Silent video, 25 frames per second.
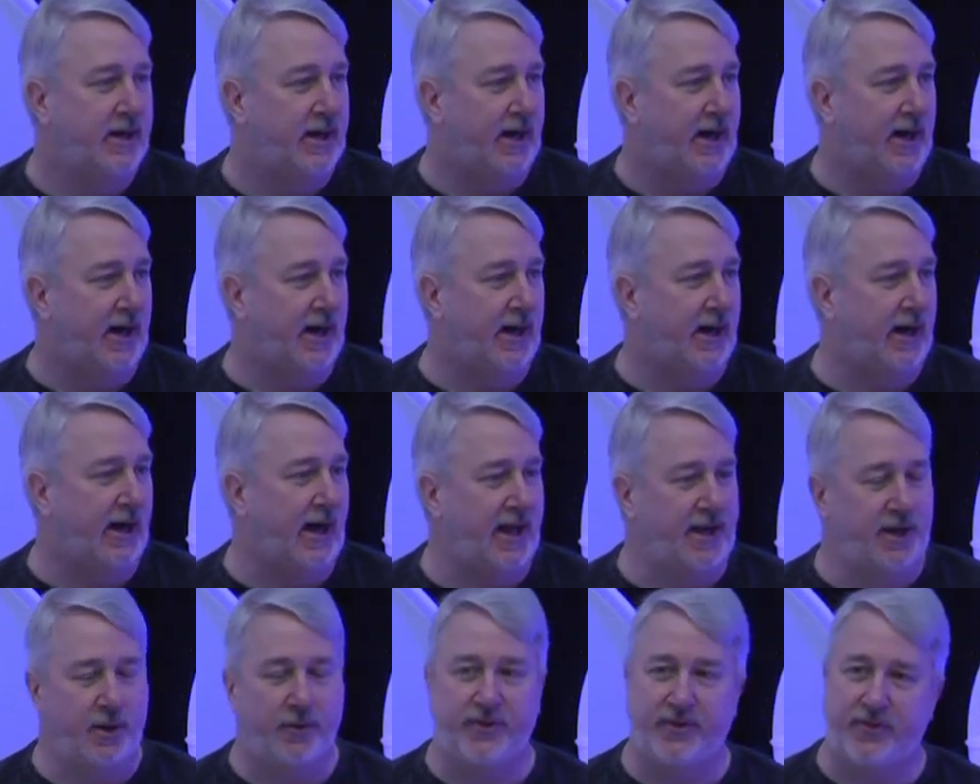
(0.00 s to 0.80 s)
Uh,
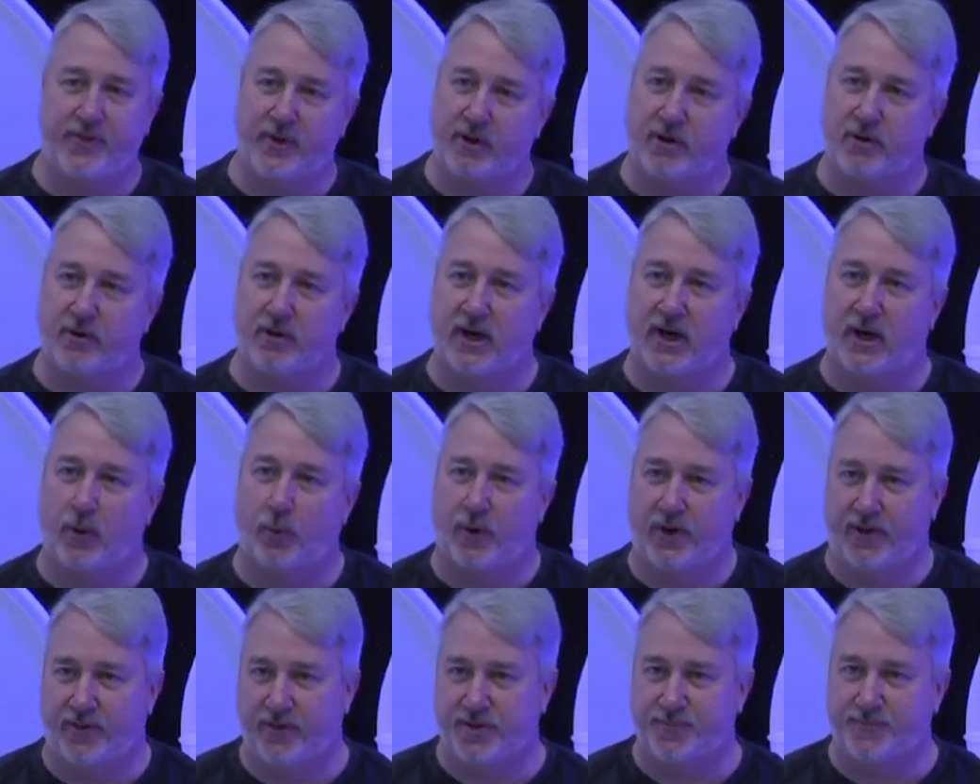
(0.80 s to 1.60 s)
I know that they're uh,
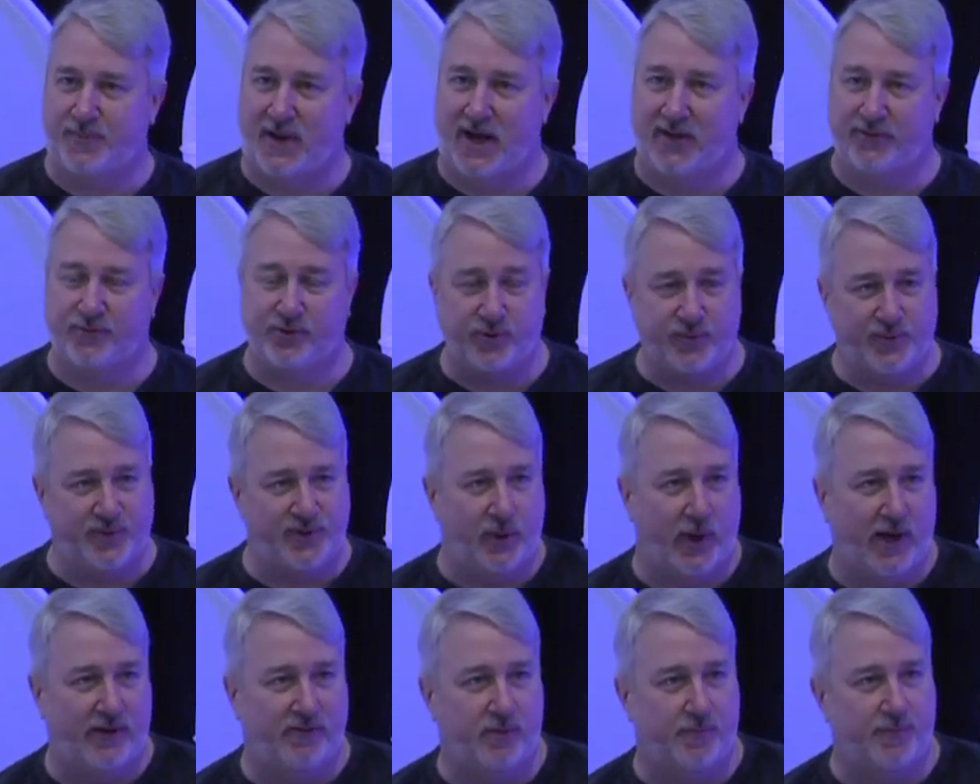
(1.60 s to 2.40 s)
one of the sponsors. We
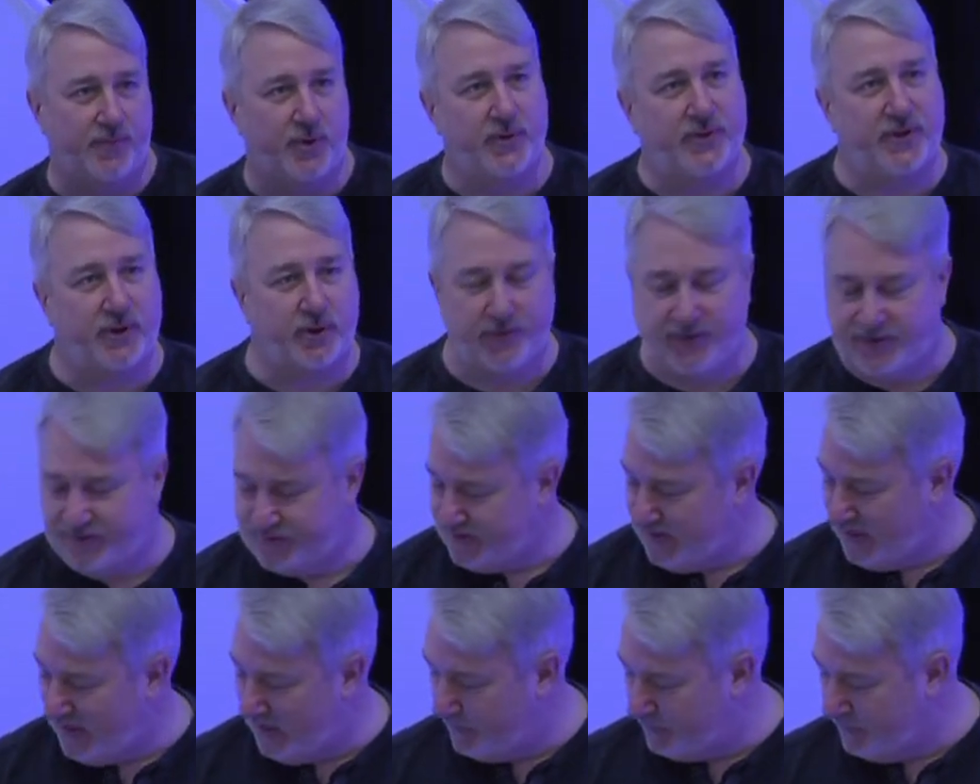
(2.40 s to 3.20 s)
don't have a booth here this
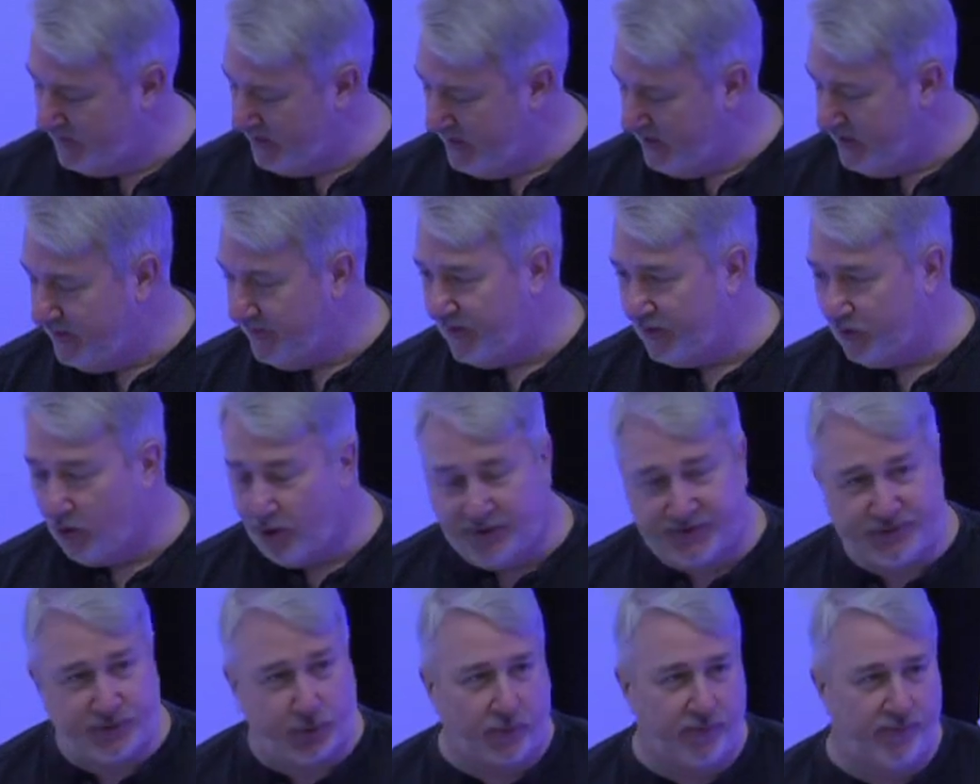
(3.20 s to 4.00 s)
time. They
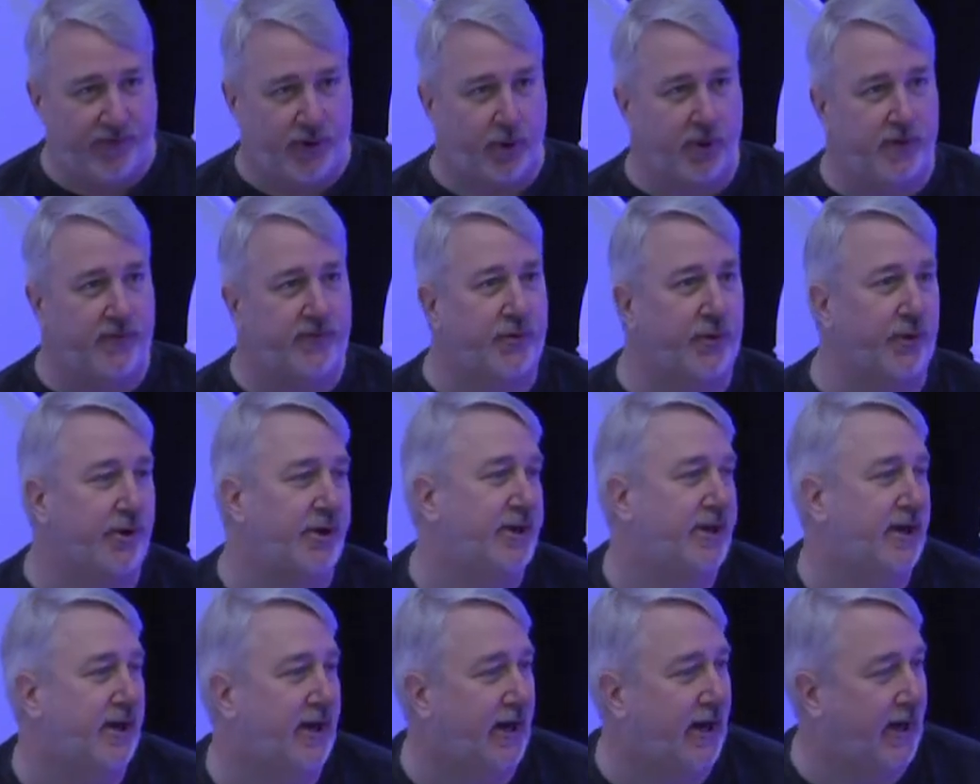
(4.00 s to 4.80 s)
also are very,
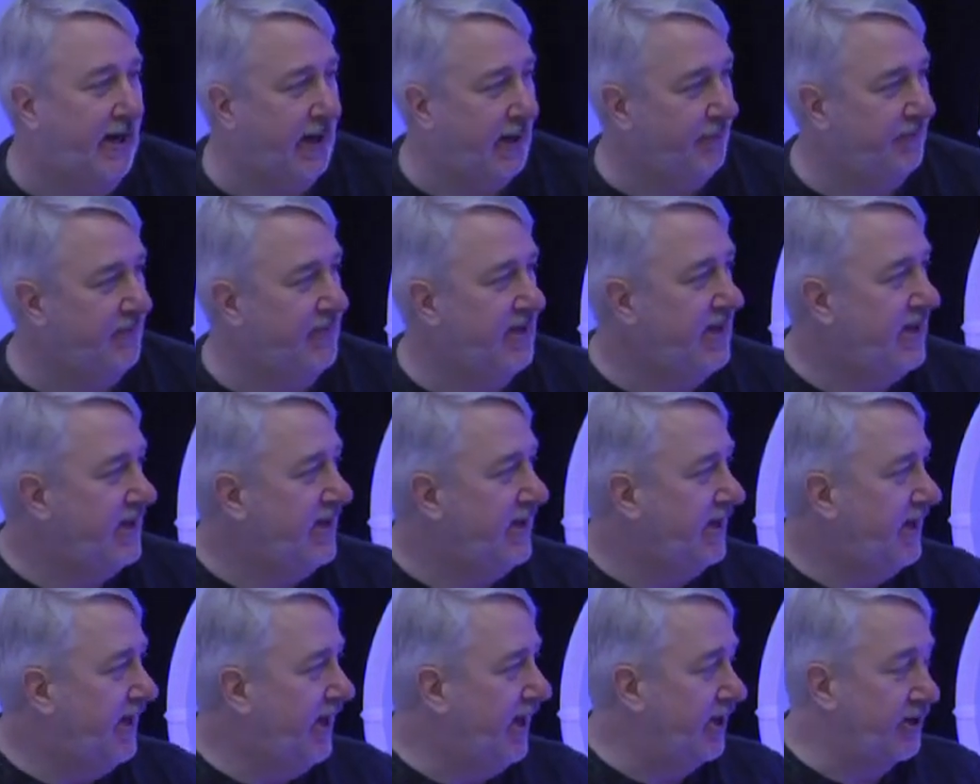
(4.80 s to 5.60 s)
very um,
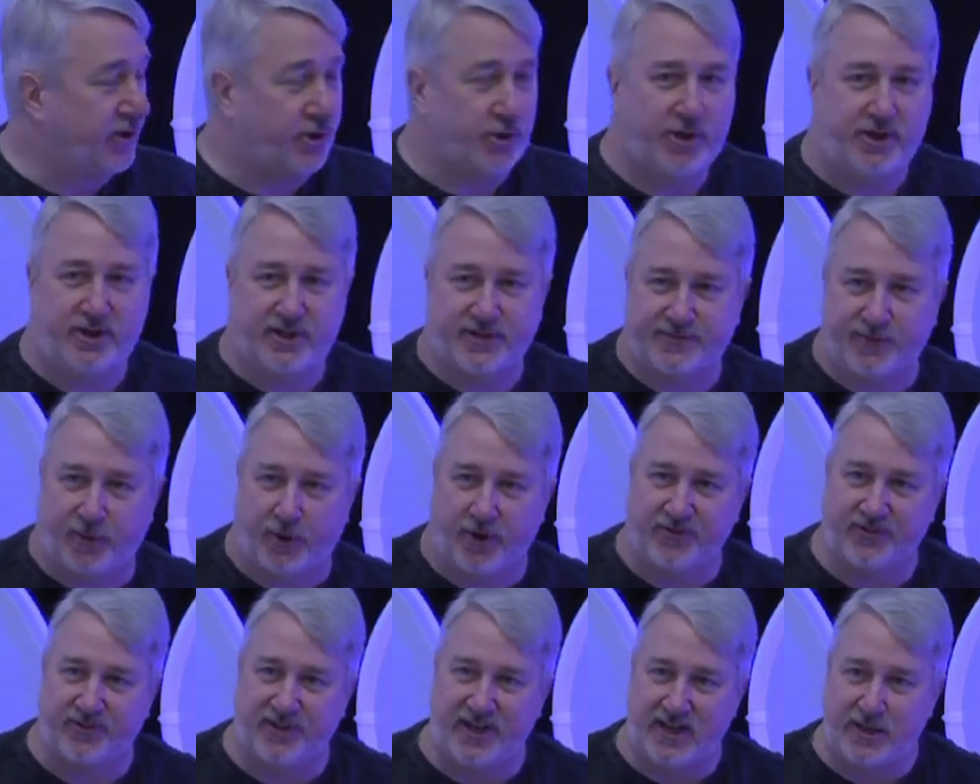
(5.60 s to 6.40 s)
uh, good as far
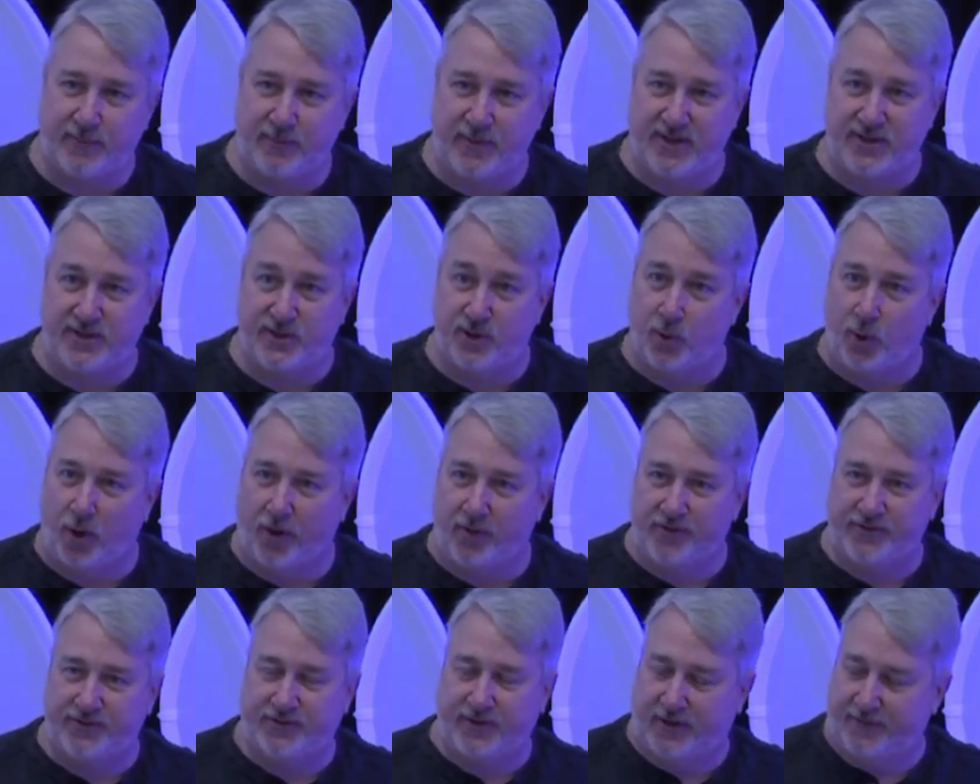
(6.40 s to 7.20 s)
as letting me do all
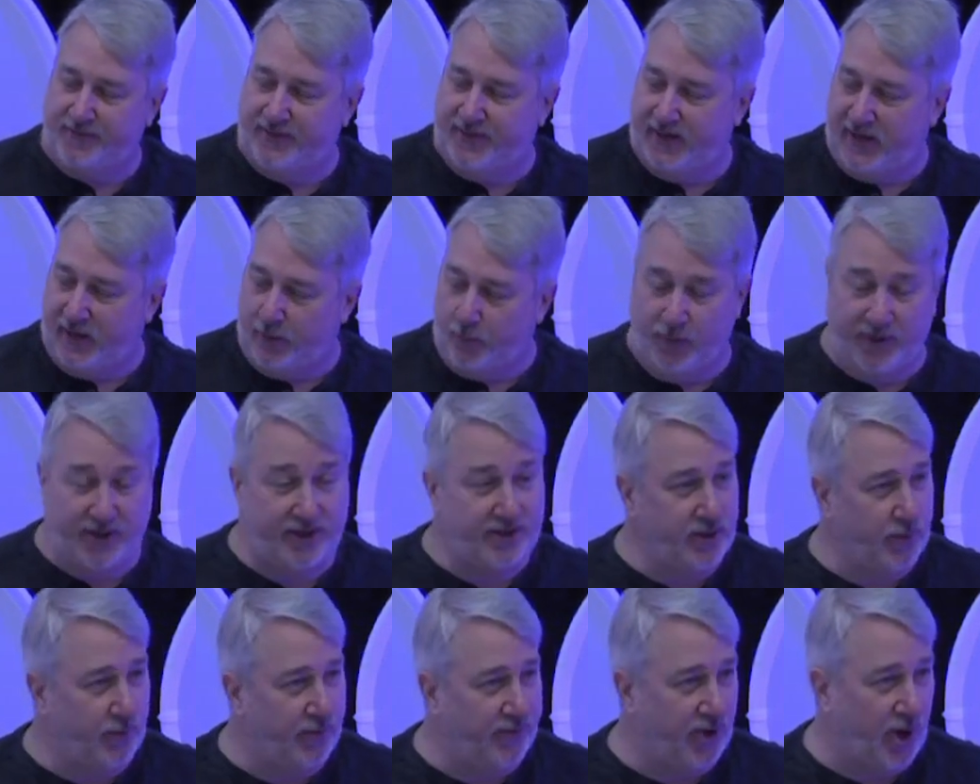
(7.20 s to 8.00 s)
the stuff that I want to
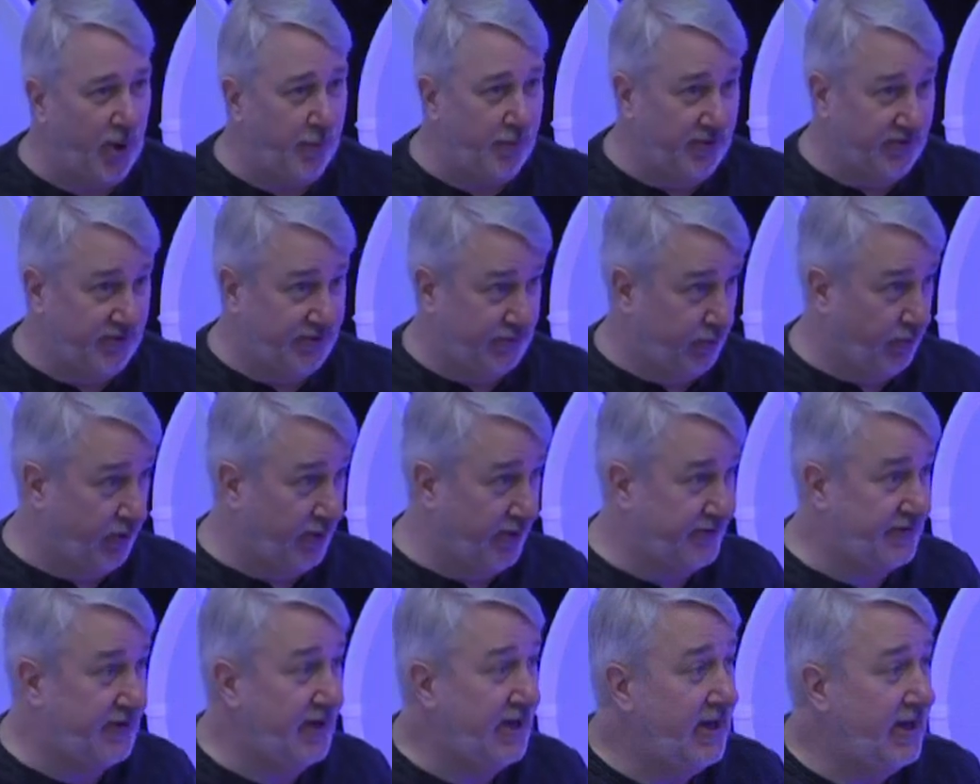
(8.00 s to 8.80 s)
do with open
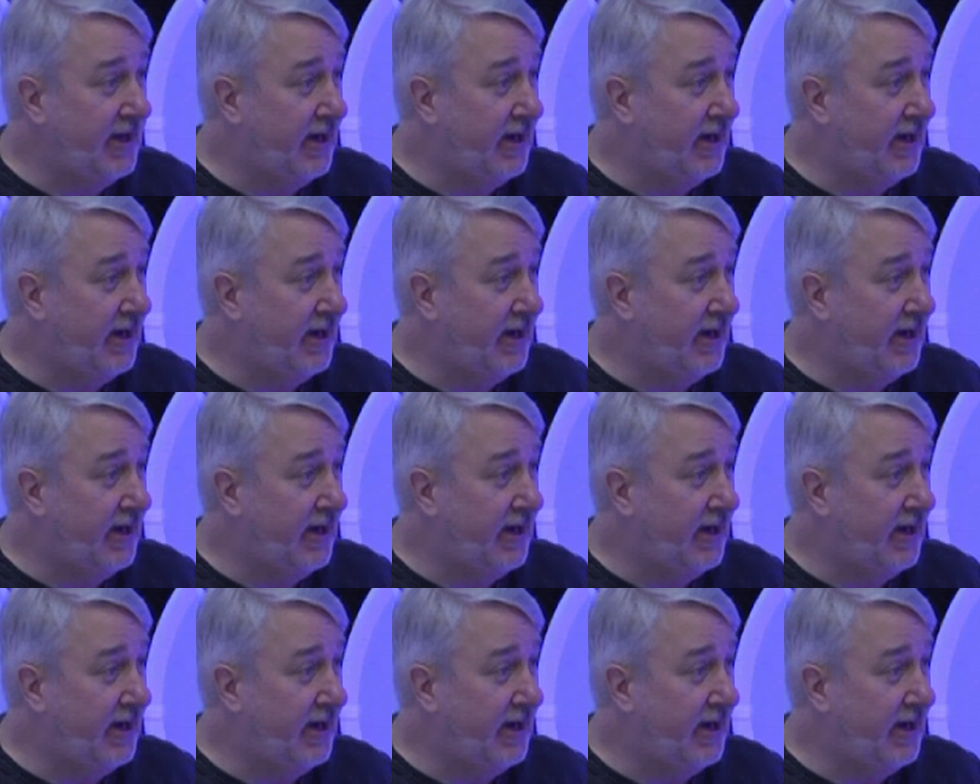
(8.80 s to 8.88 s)
source.